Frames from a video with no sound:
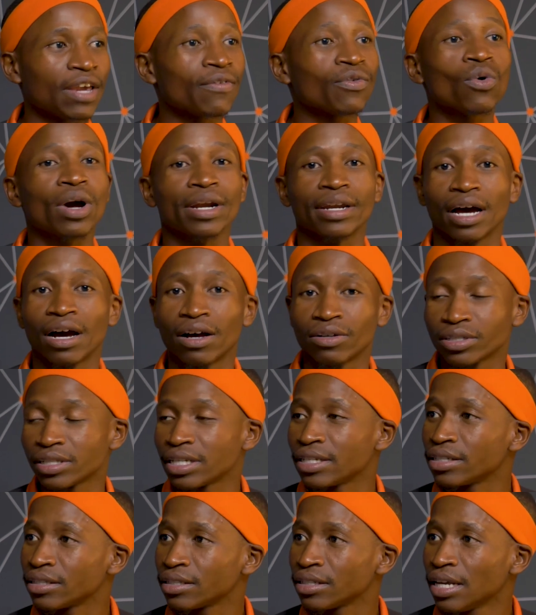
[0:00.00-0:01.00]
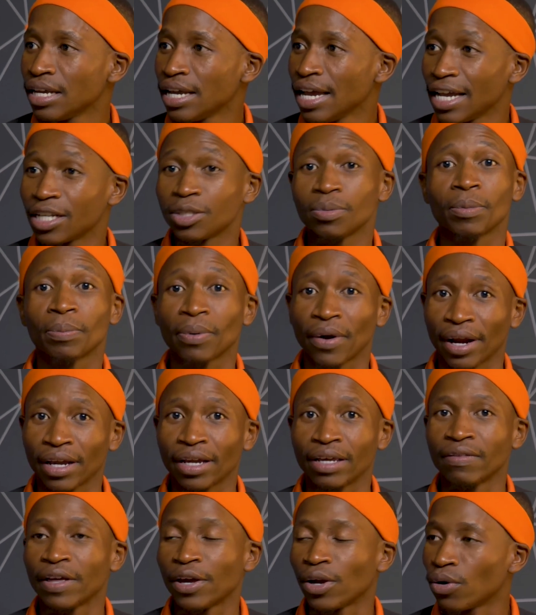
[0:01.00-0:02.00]
everyone else is is
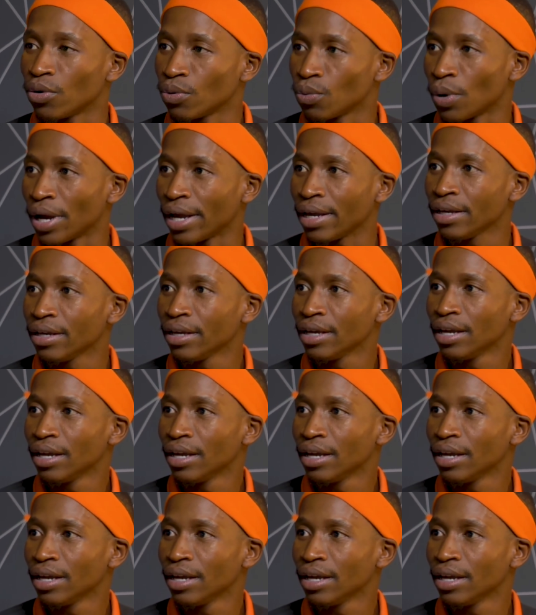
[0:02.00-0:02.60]
preparing in their own way.